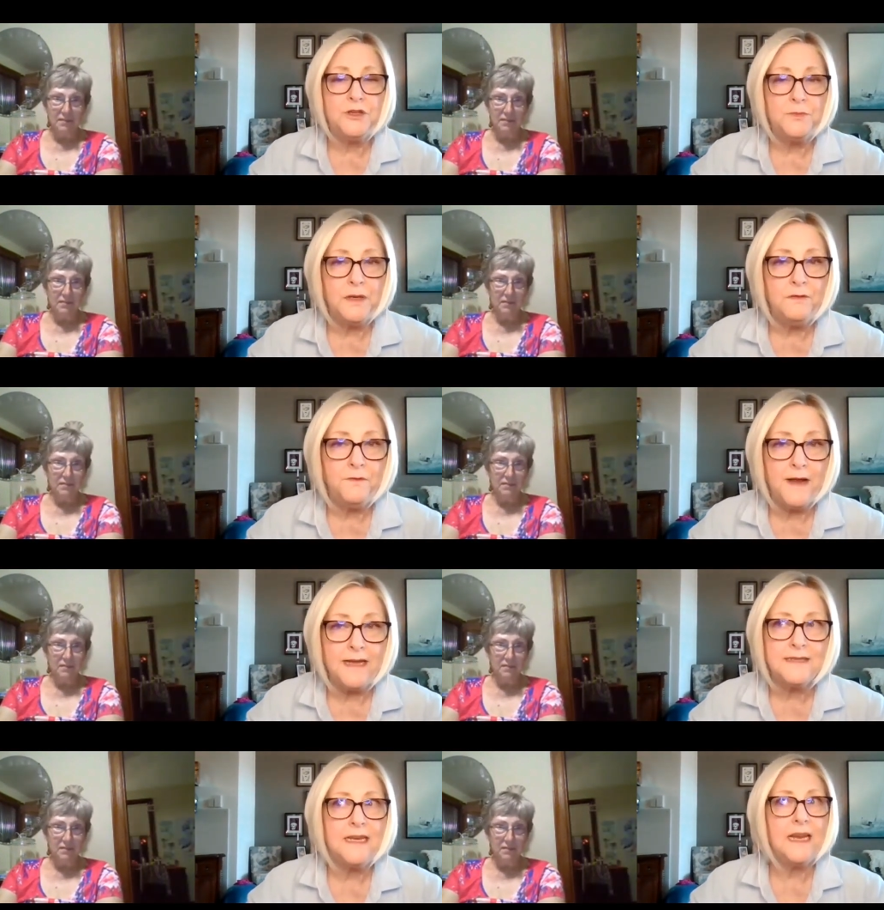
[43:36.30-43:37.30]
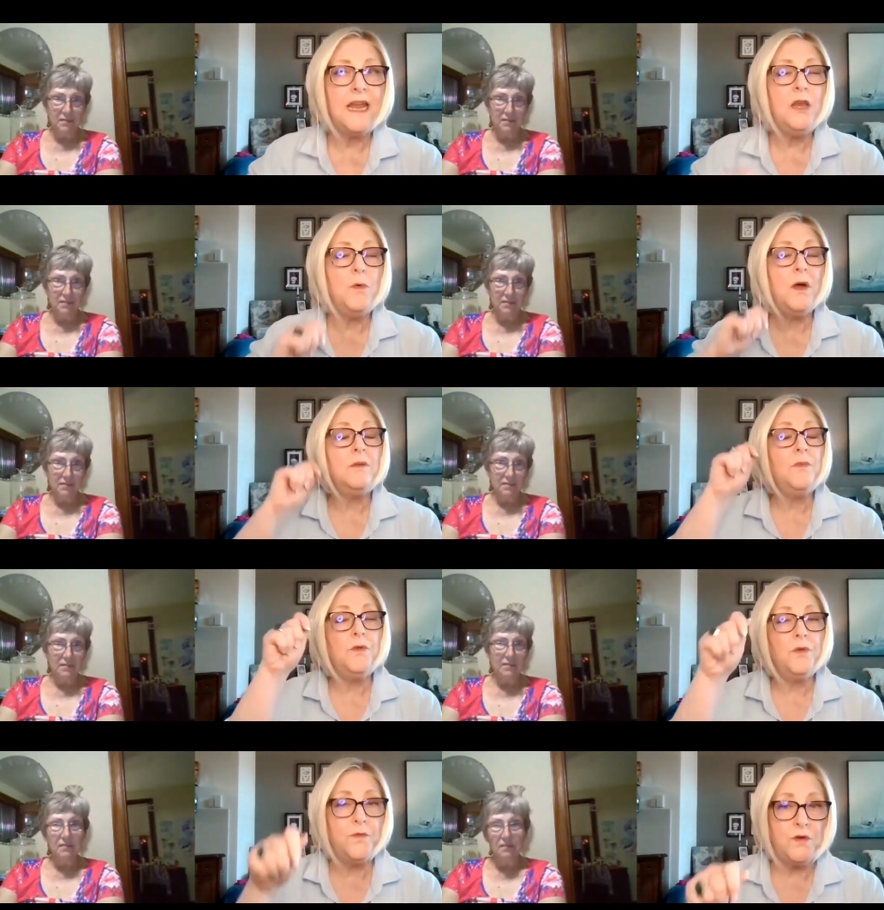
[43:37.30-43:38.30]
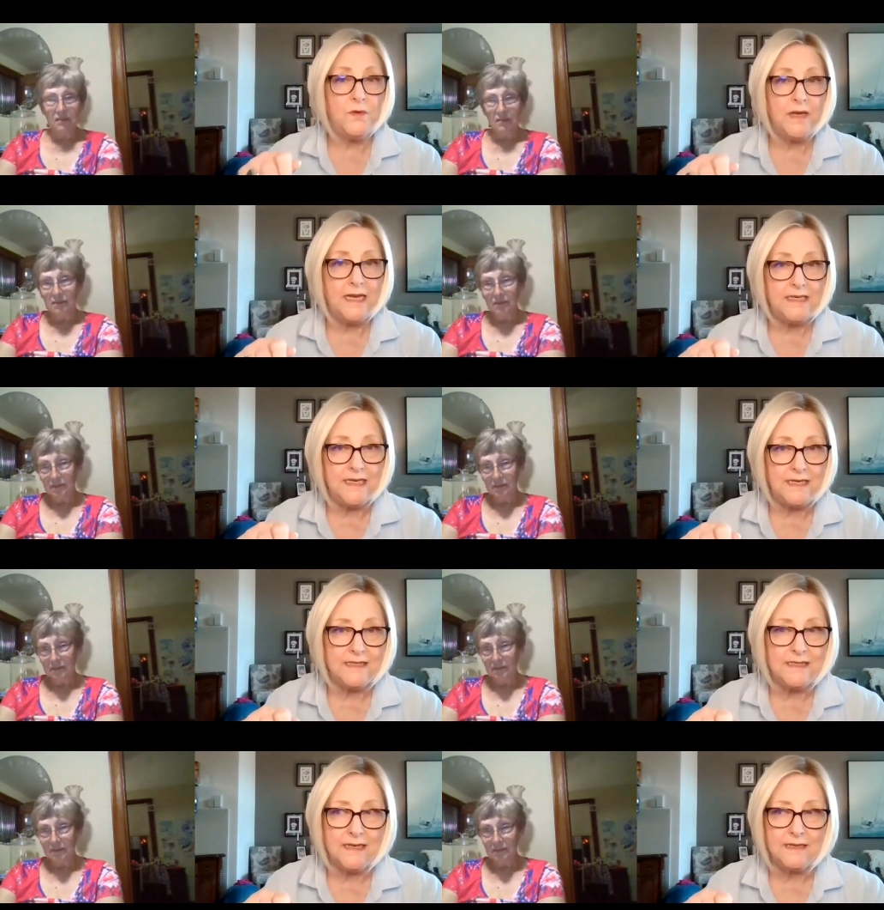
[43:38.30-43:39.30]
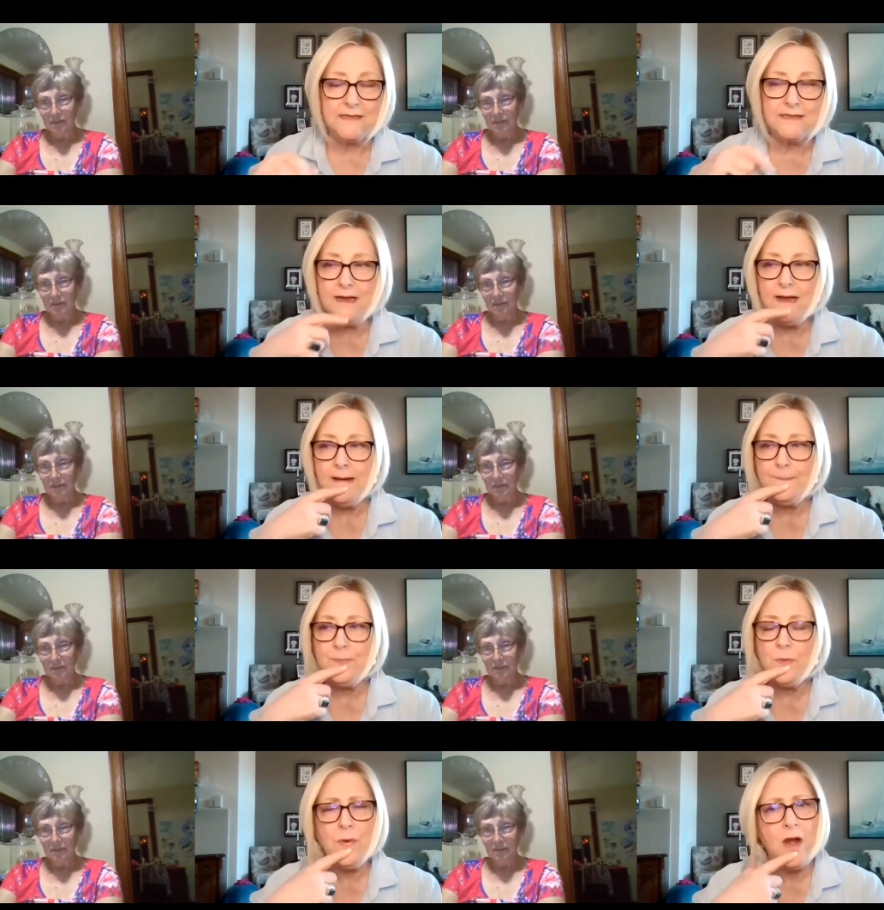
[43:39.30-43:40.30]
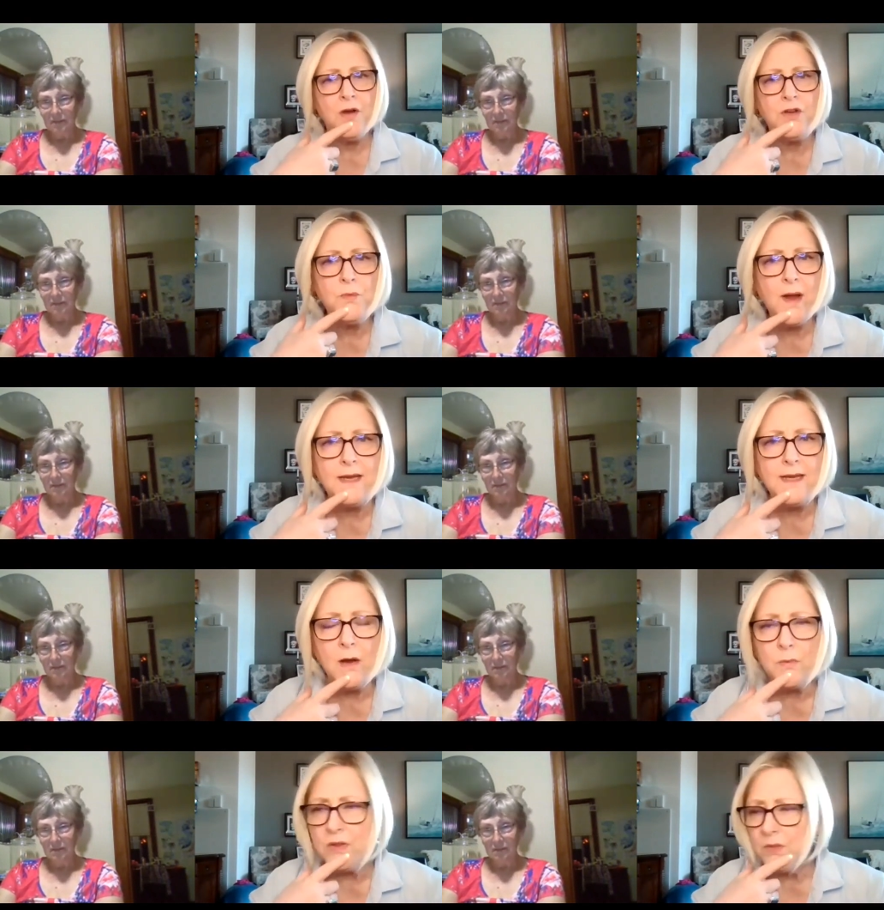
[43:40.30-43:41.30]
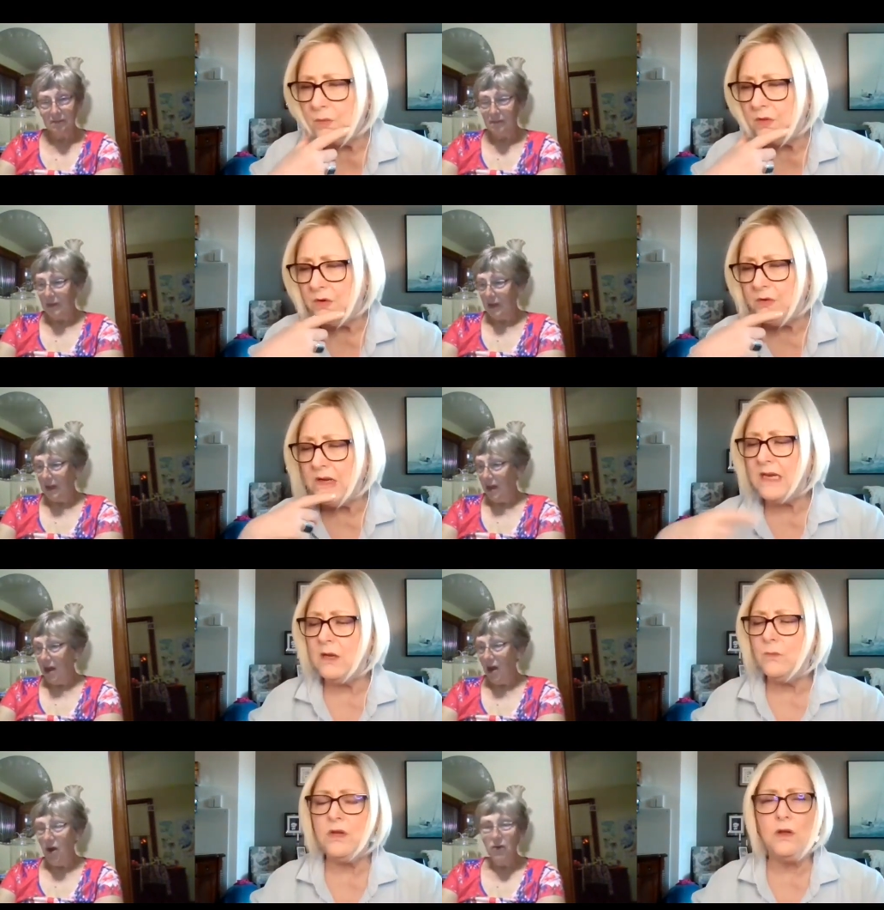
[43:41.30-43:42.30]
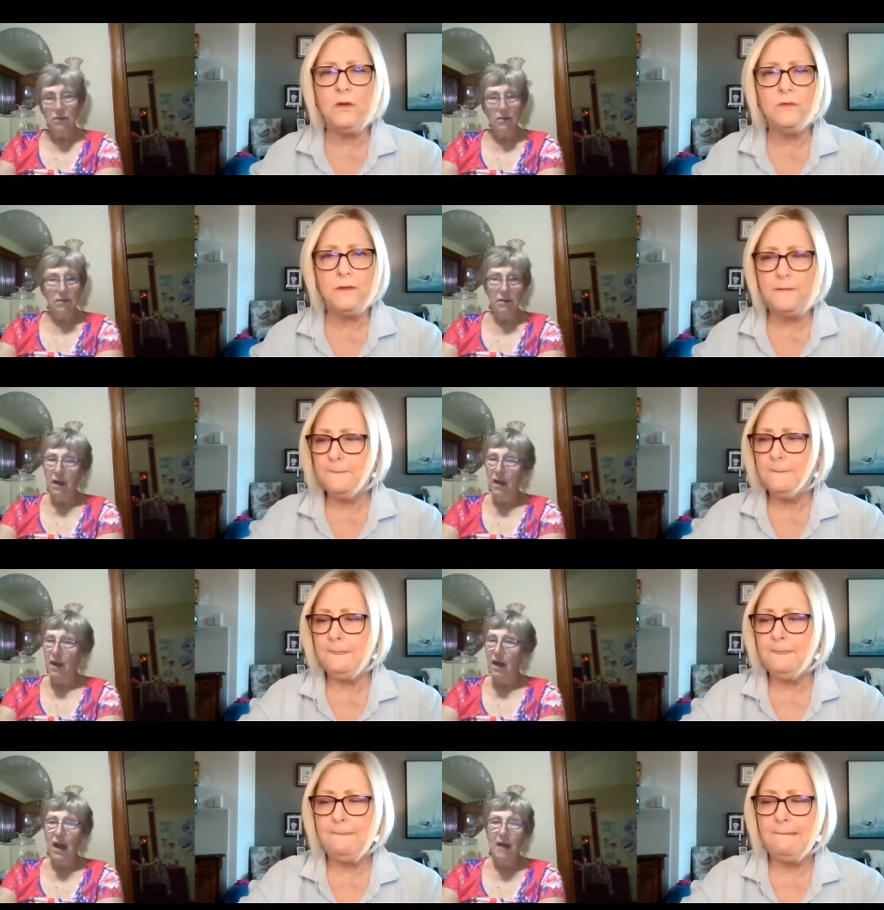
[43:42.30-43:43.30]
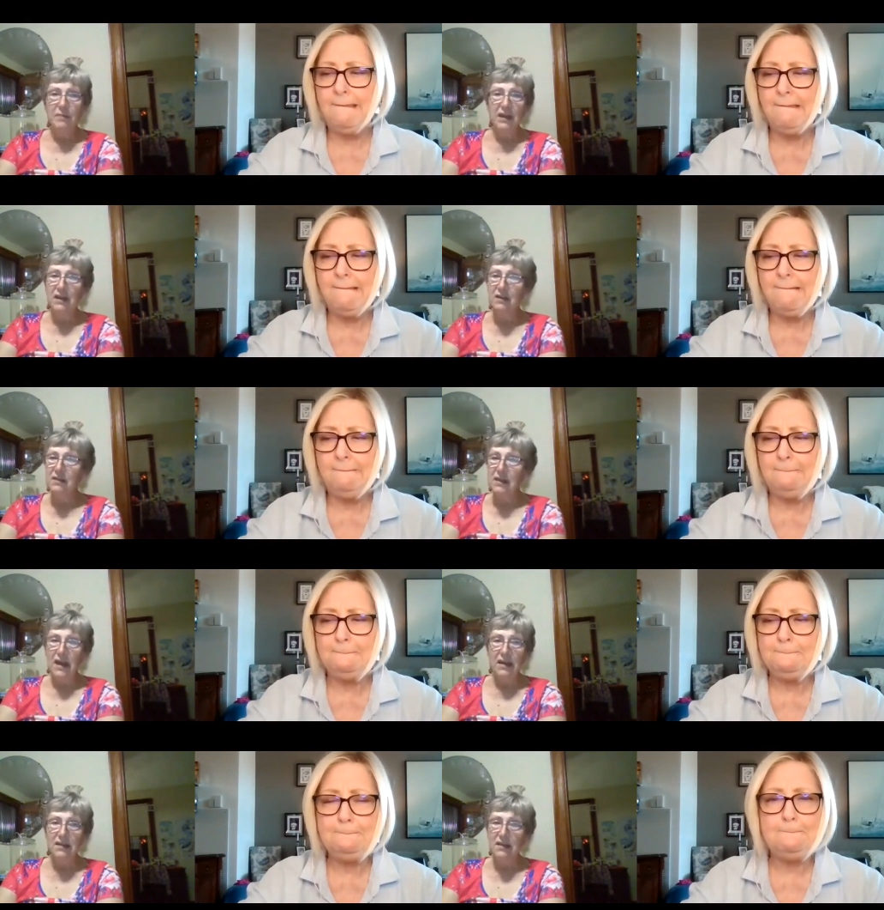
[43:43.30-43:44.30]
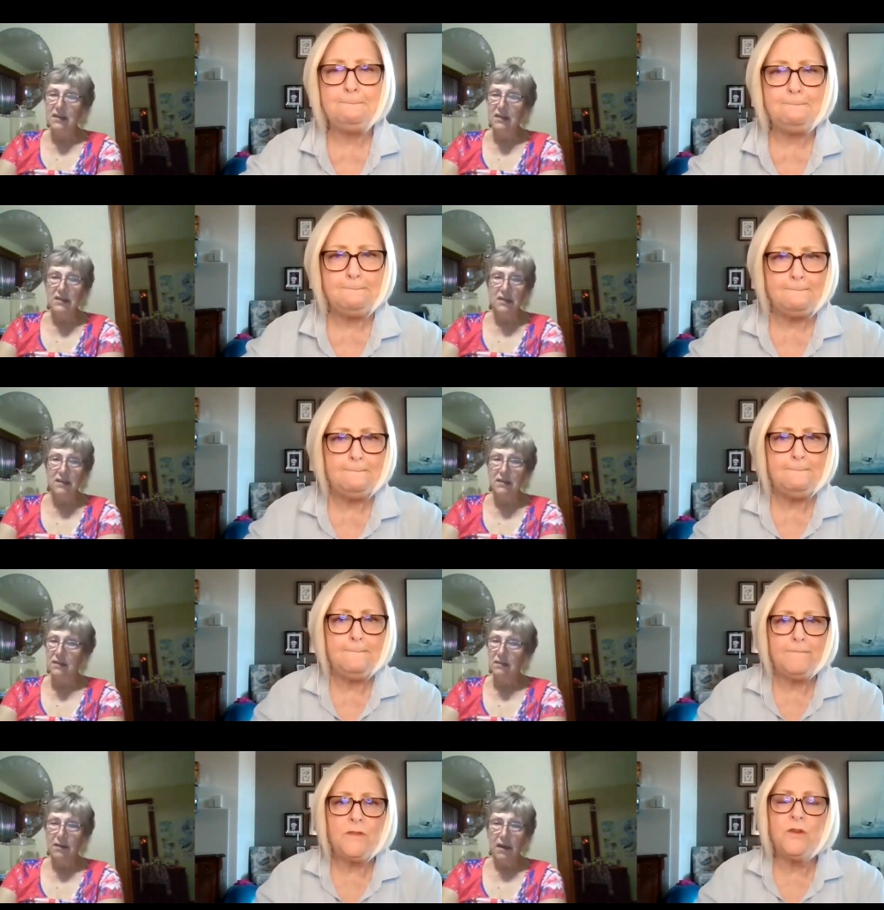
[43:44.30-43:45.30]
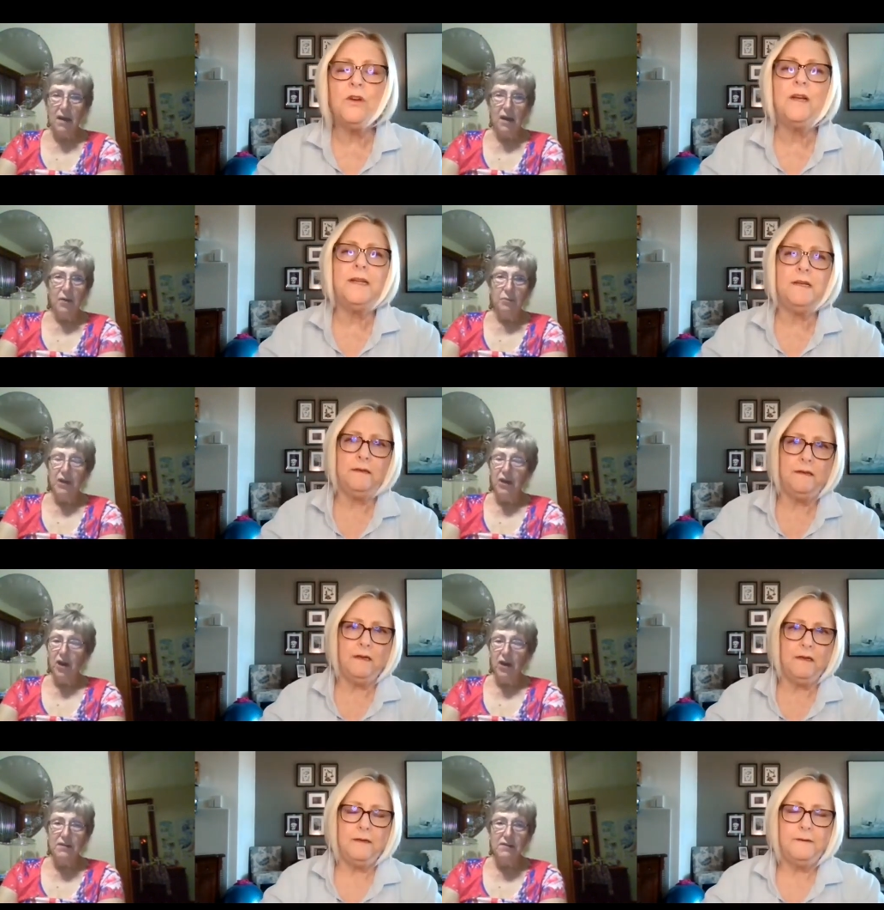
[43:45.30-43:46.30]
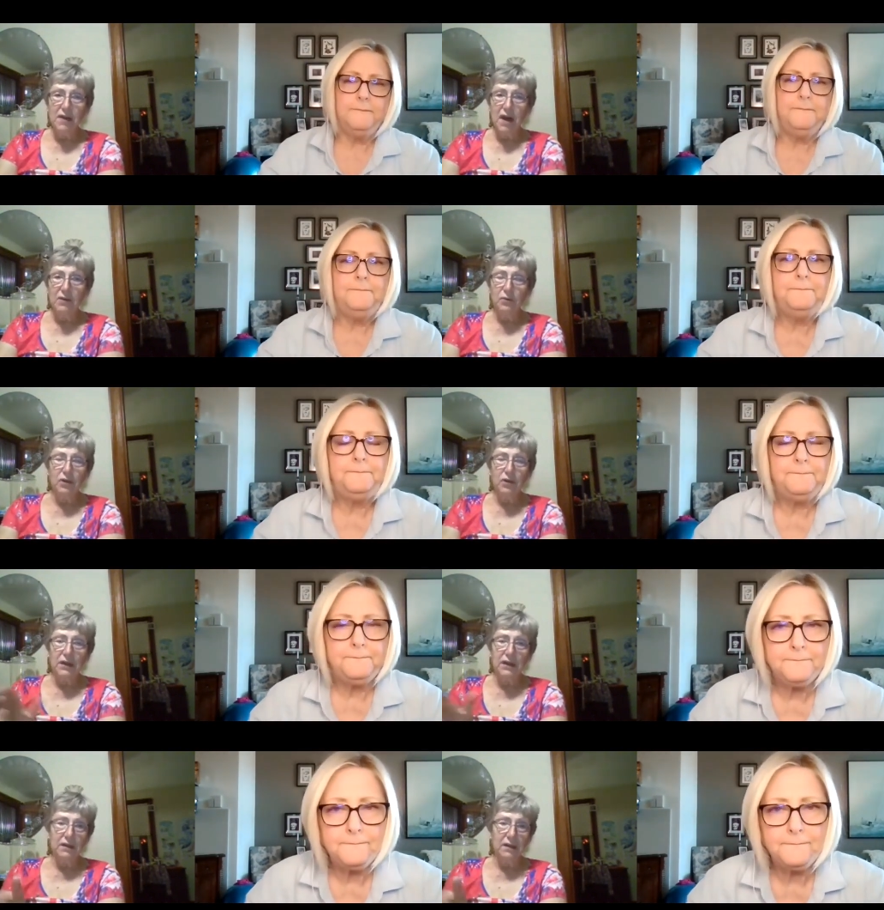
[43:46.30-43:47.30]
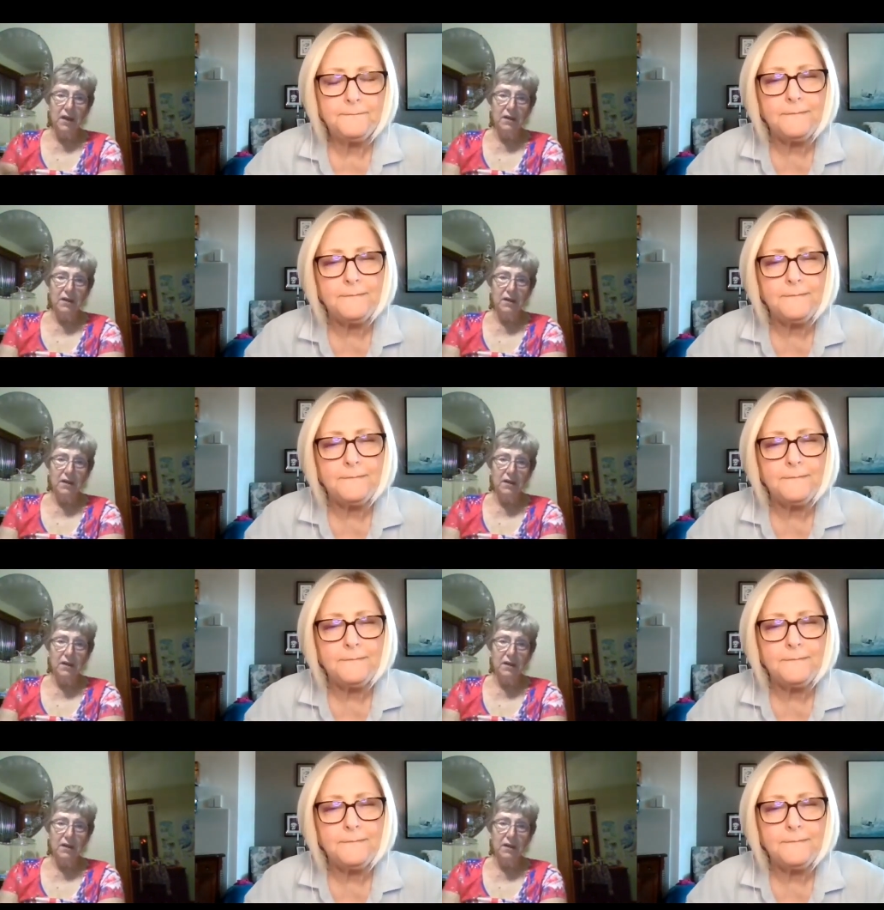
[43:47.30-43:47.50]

Speaker 1: intermittent fasting and you want to move to an 18-6. Where are you right now with your eating
Speaker 2: window? I'm easy 18-6. Good. Because I will eat